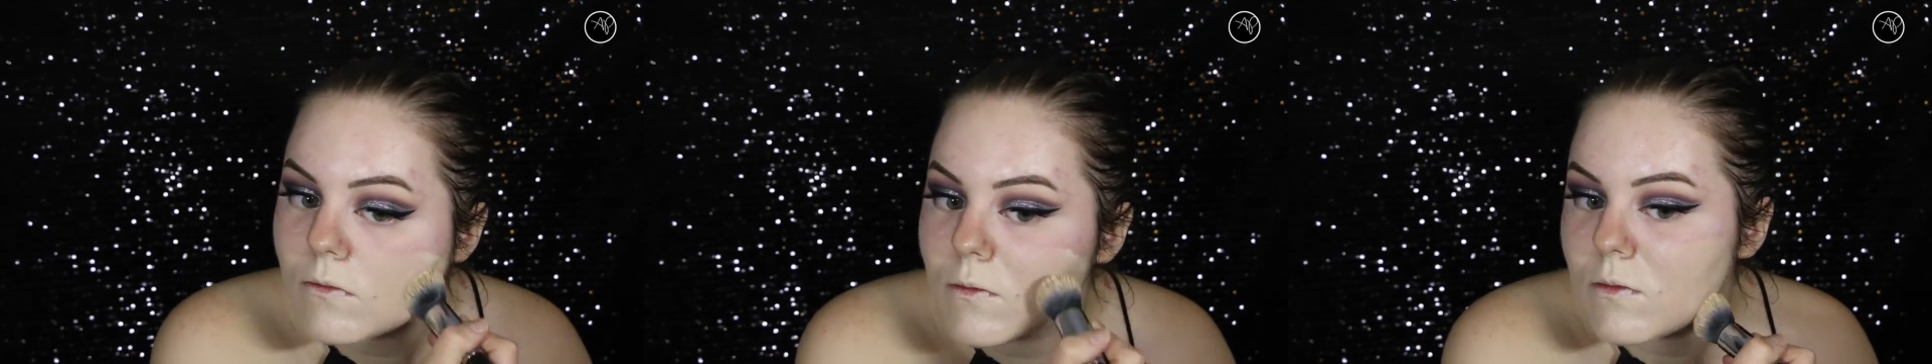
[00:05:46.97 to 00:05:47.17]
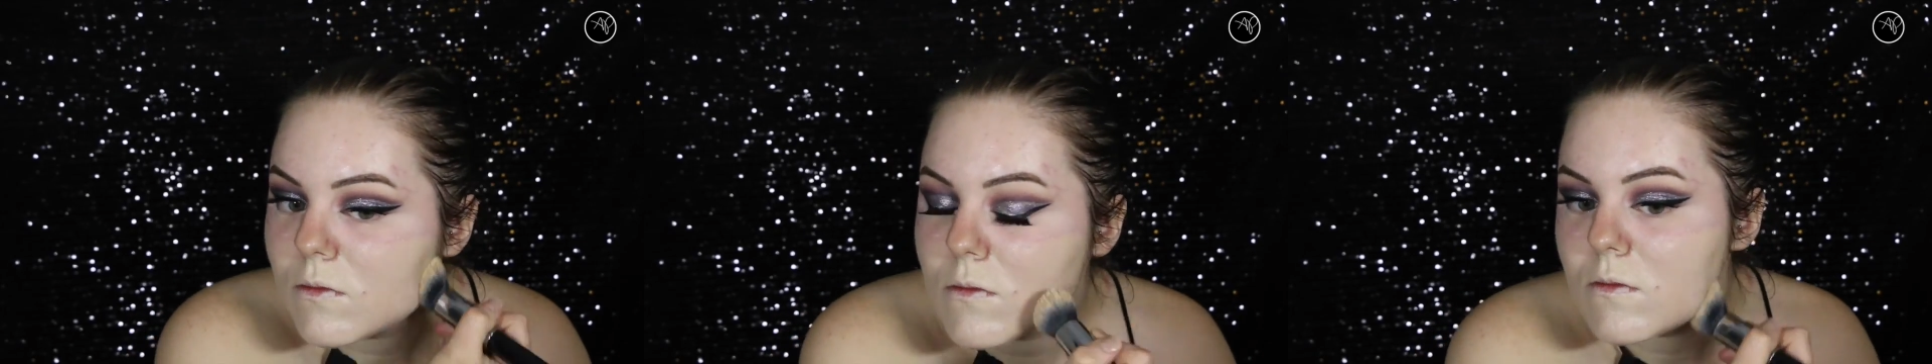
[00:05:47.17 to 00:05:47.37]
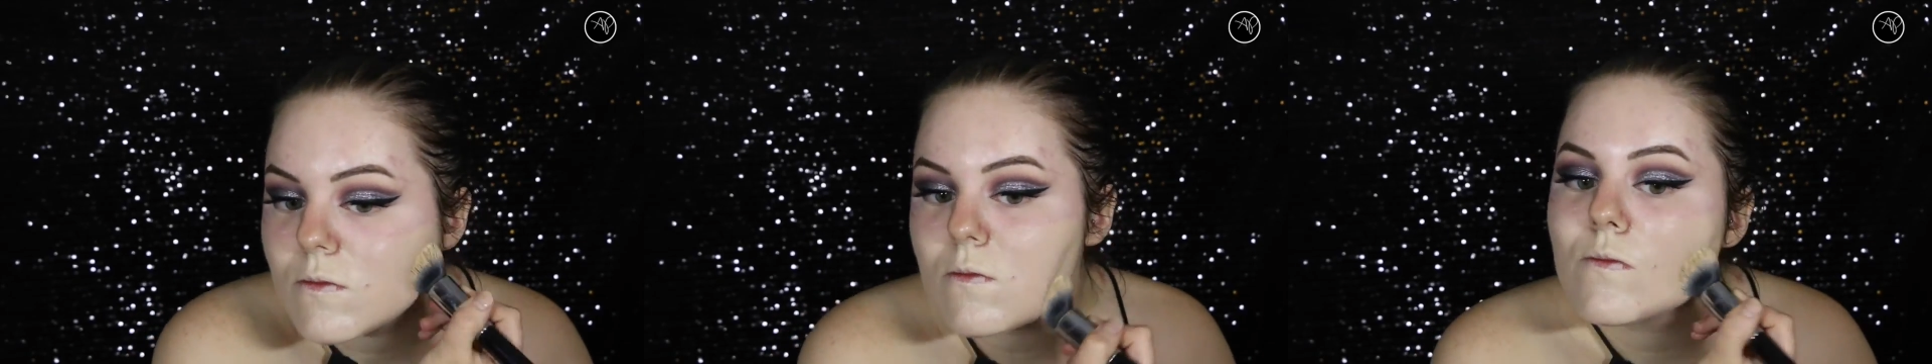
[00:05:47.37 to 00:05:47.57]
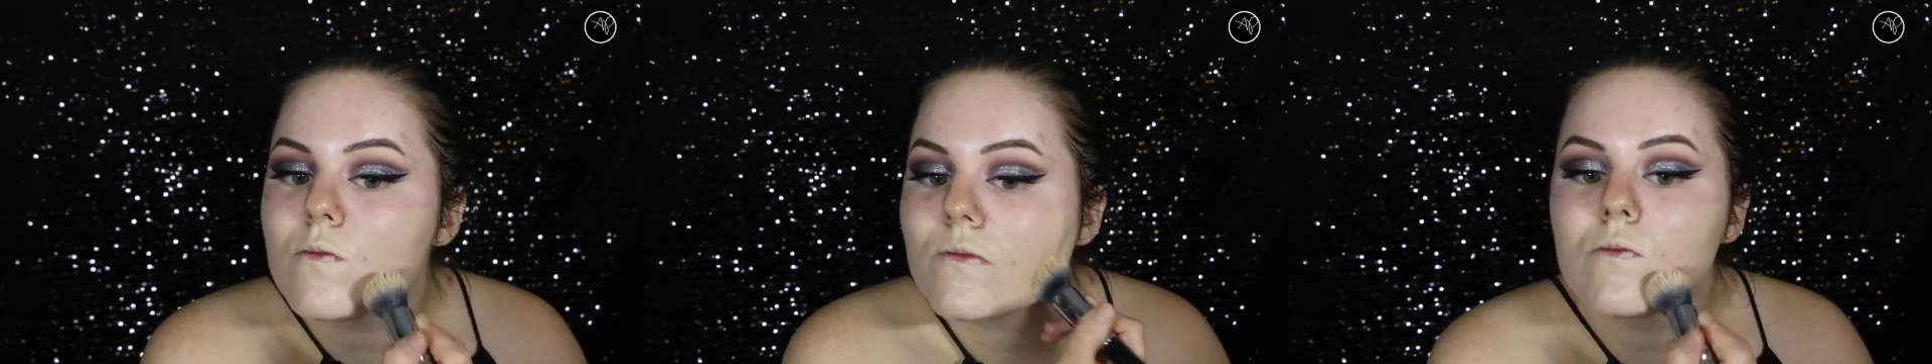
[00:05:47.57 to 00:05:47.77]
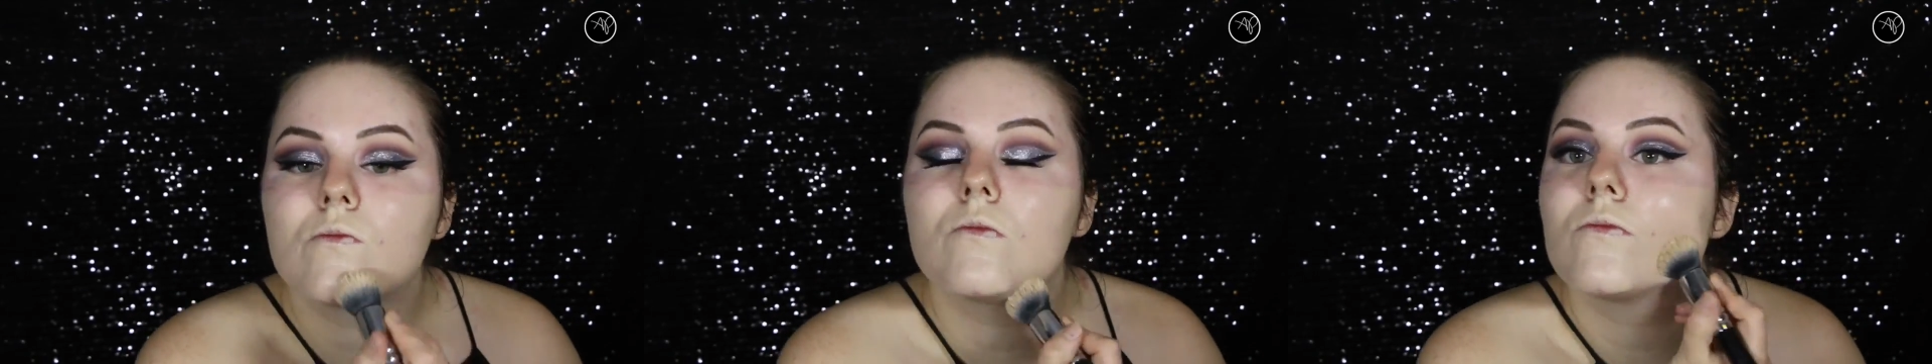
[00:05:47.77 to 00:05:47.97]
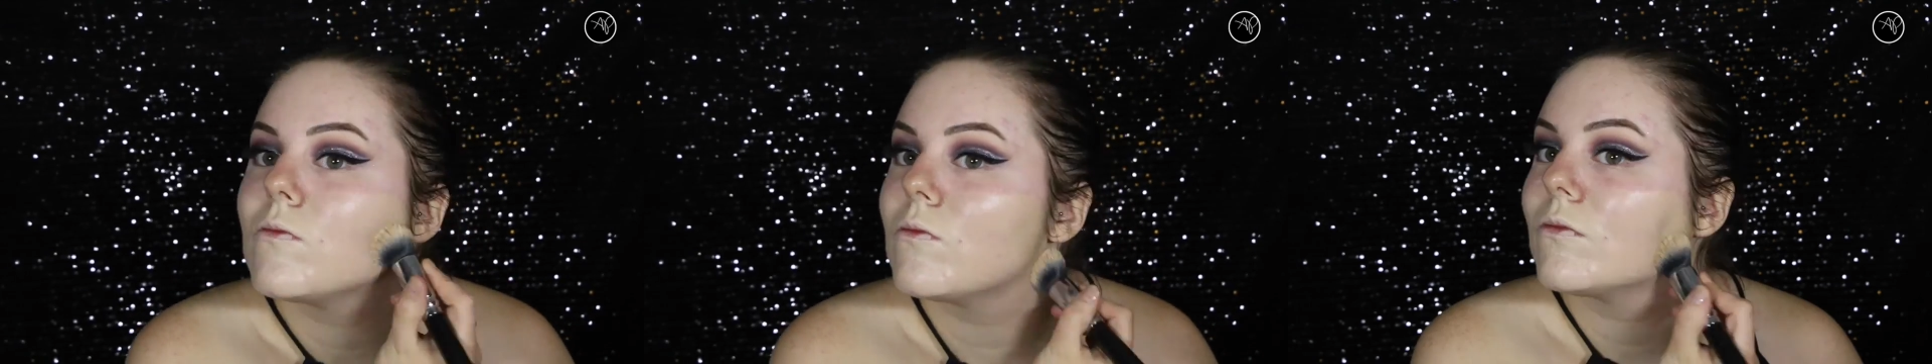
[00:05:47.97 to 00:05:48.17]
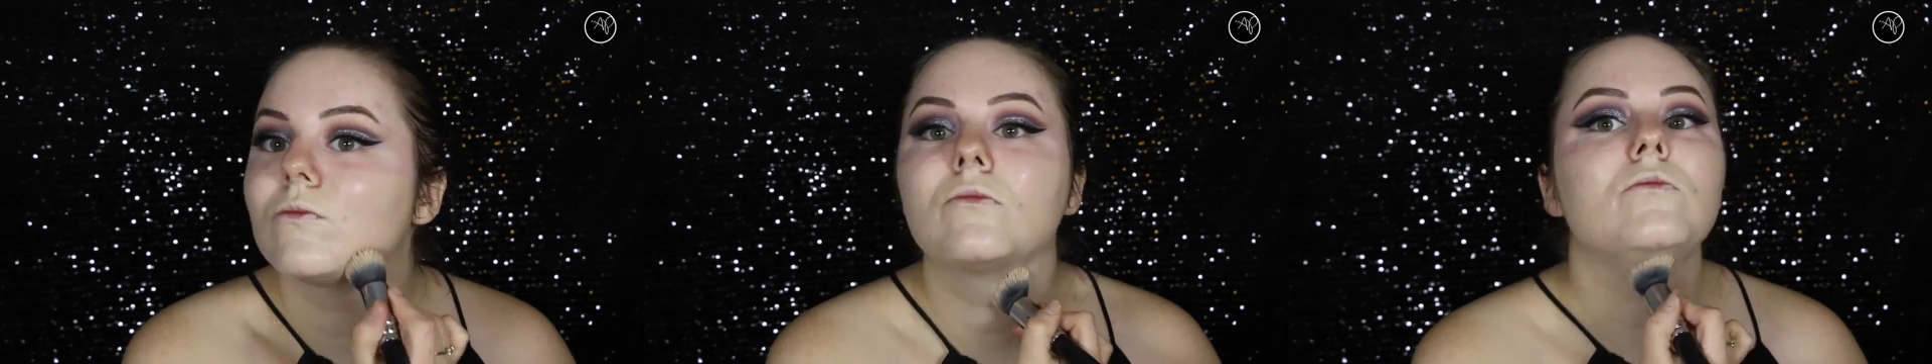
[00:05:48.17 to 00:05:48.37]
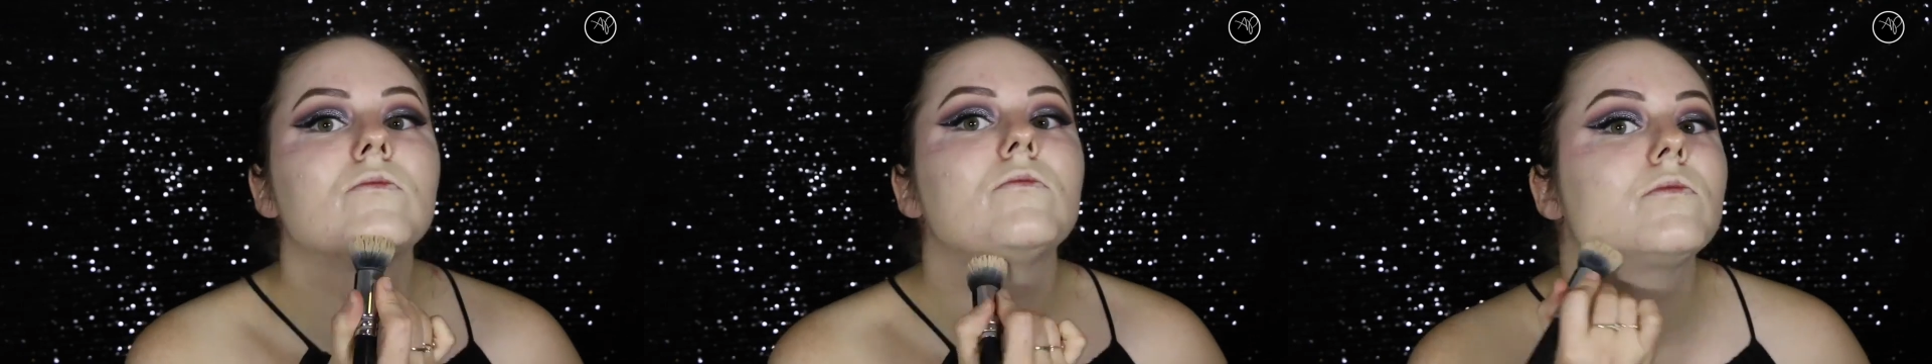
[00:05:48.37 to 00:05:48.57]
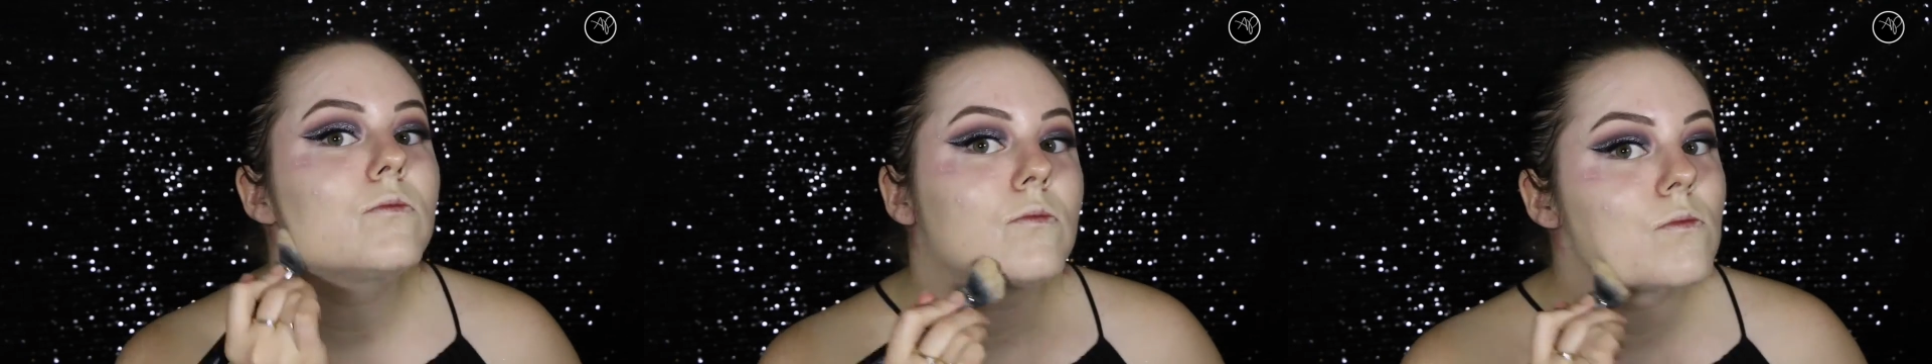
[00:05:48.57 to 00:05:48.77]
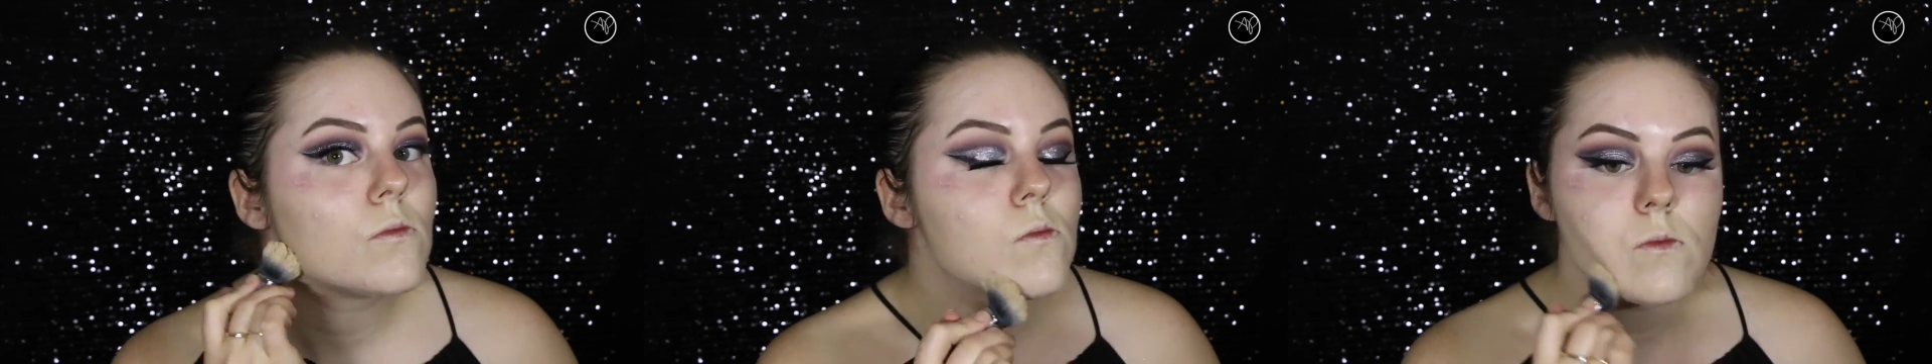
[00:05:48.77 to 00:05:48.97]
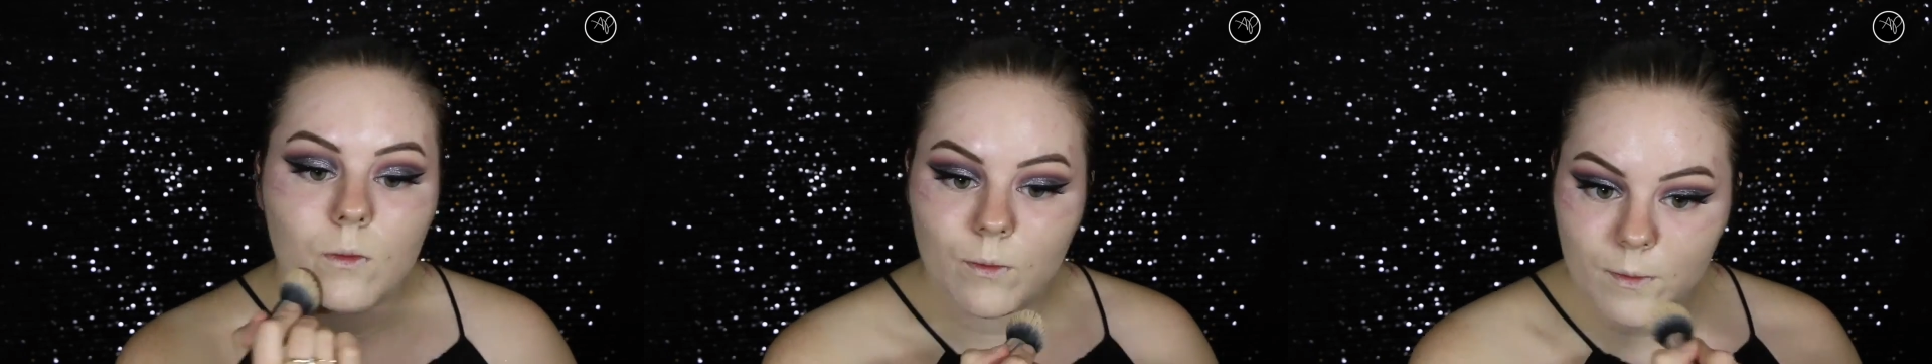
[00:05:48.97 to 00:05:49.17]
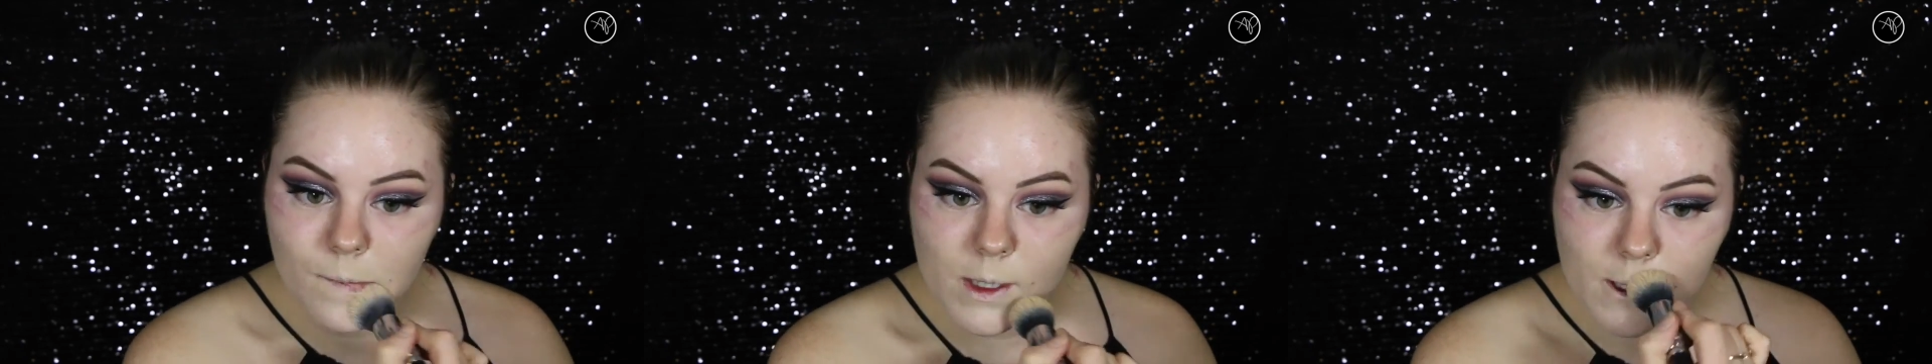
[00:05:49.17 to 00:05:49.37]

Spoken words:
The Estee Lauder Double Wear,